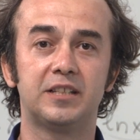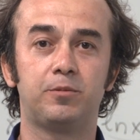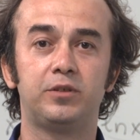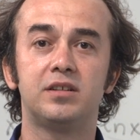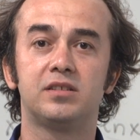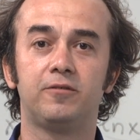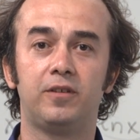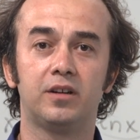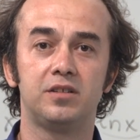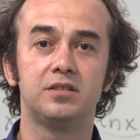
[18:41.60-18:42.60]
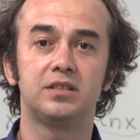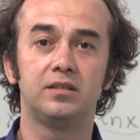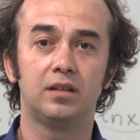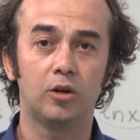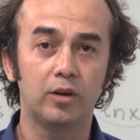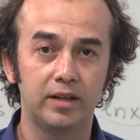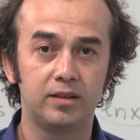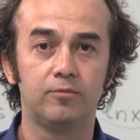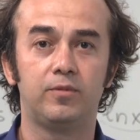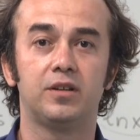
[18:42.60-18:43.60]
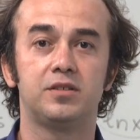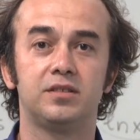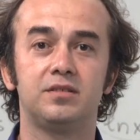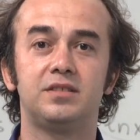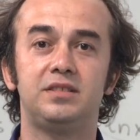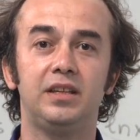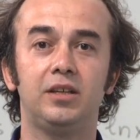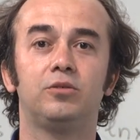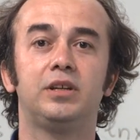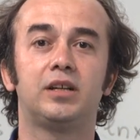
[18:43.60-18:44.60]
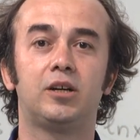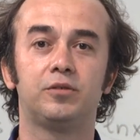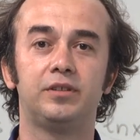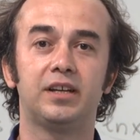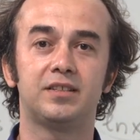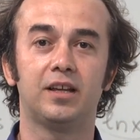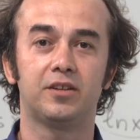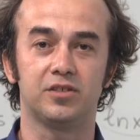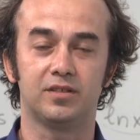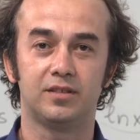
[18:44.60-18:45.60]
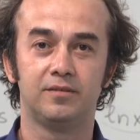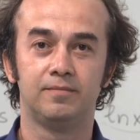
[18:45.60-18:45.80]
the exponential functions and the logarithm functions. See you in our next lecture.